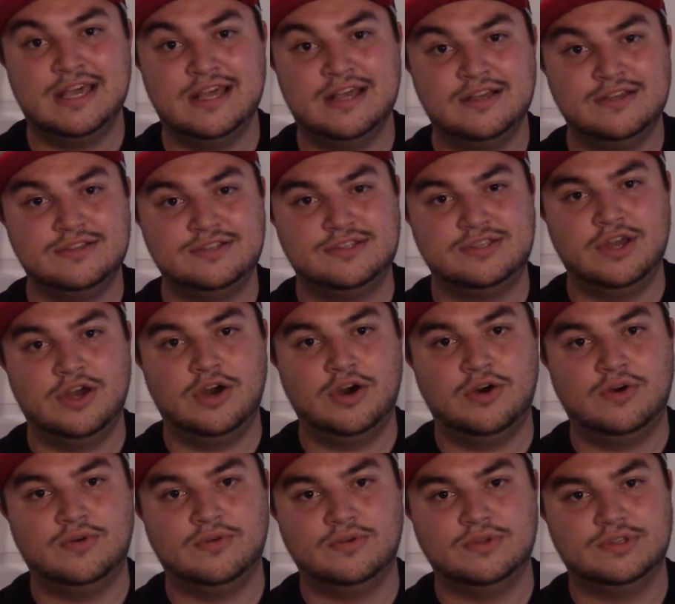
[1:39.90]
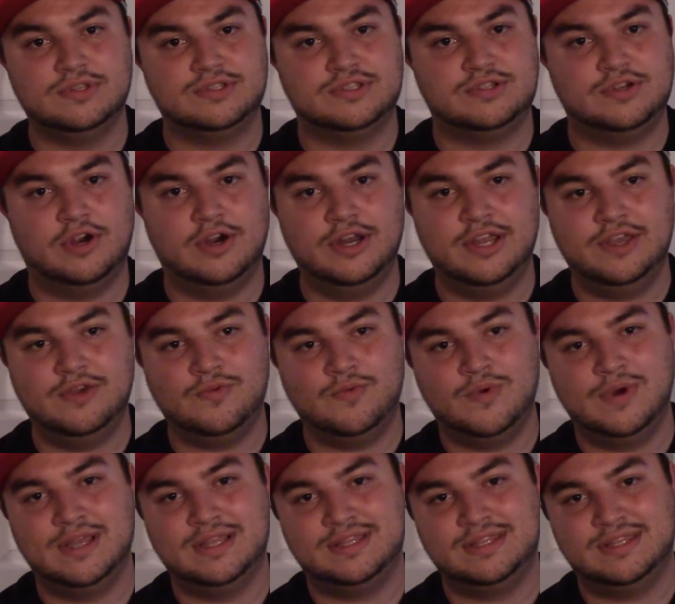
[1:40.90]
So starting
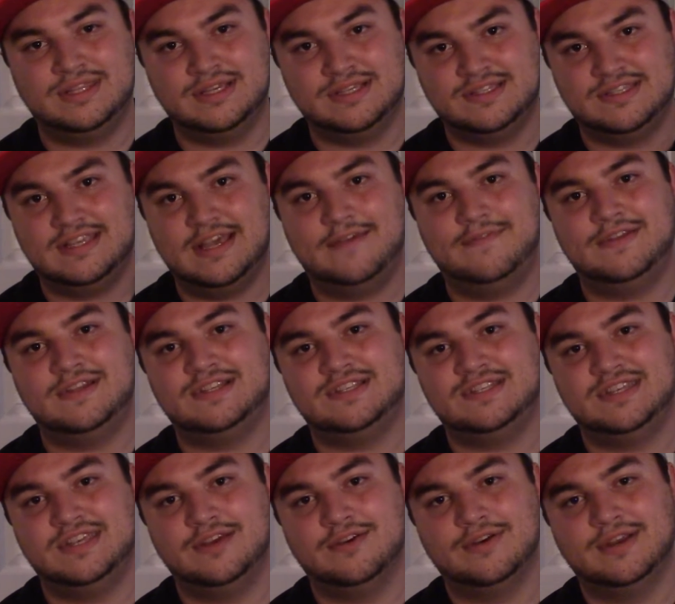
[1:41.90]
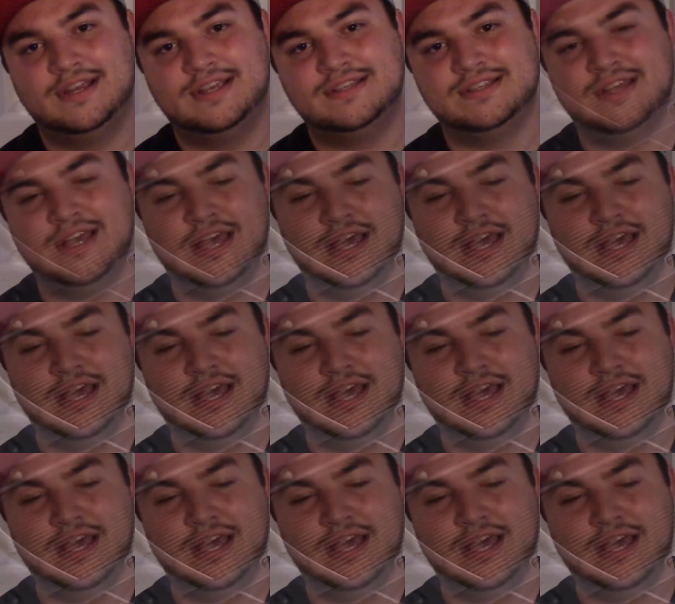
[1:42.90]
with the 7 series,